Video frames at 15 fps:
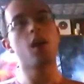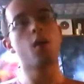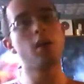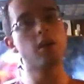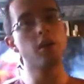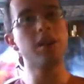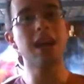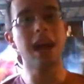
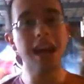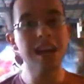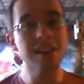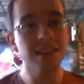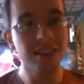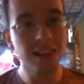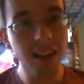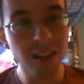We're doing the A
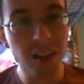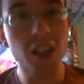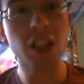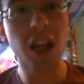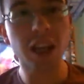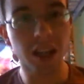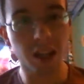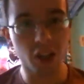to Z
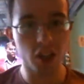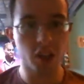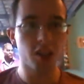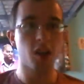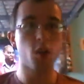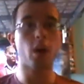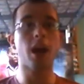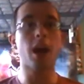challenge,
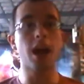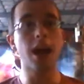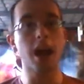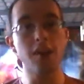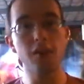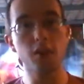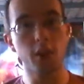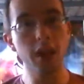where
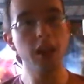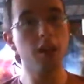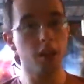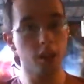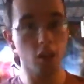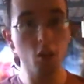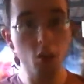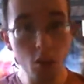every week
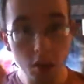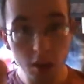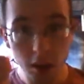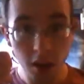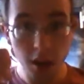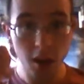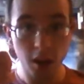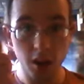you,
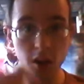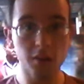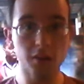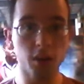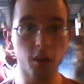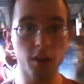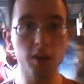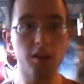the
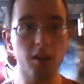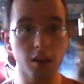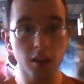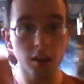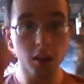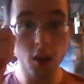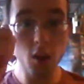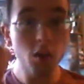viewers,
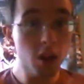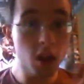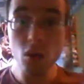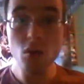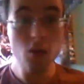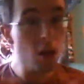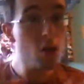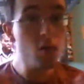you,
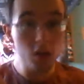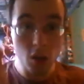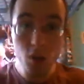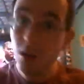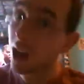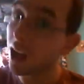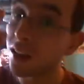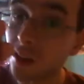you, you, you,
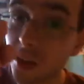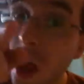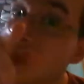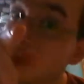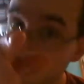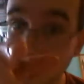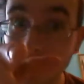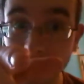
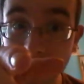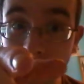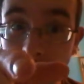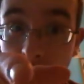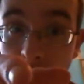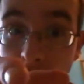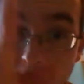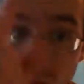especially
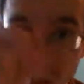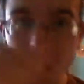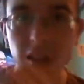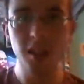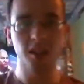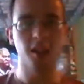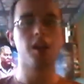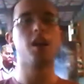you,
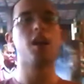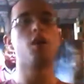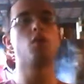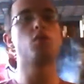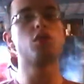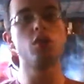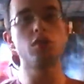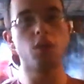
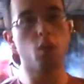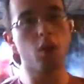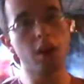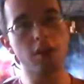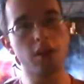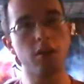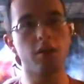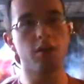choosing what
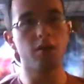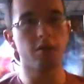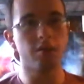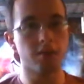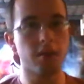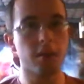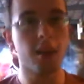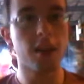I do.
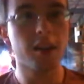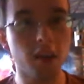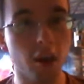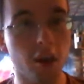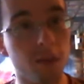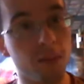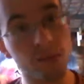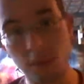
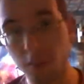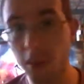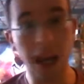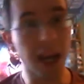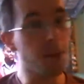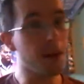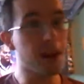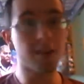So
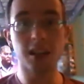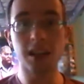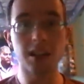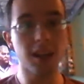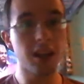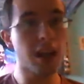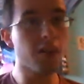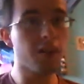A, B, C,
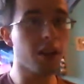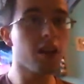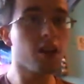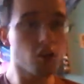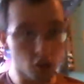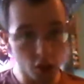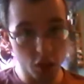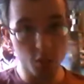D, everything,
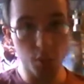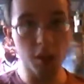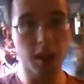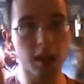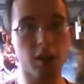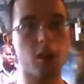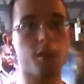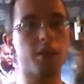you put
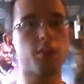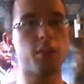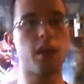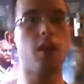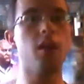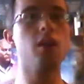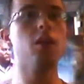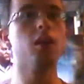down the comments
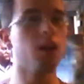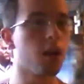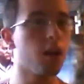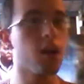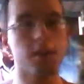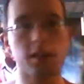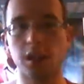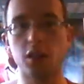below.
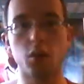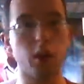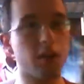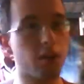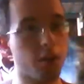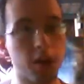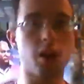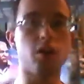Send a
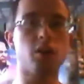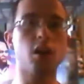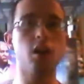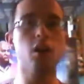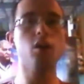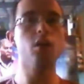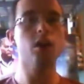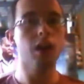tweet to me
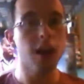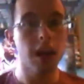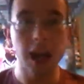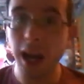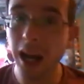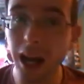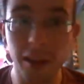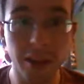too,
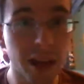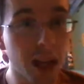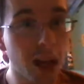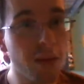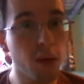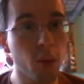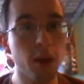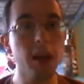and then
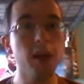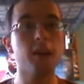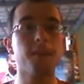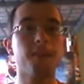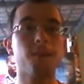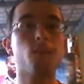every week